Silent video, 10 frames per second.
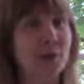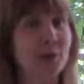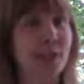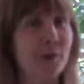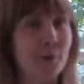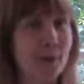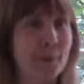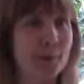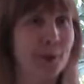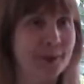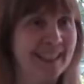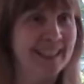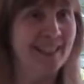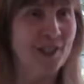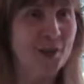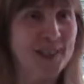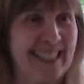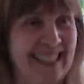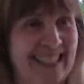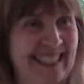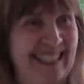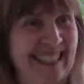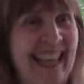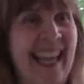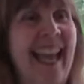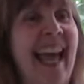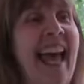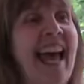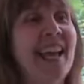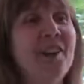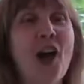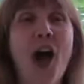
million other people in Houston, and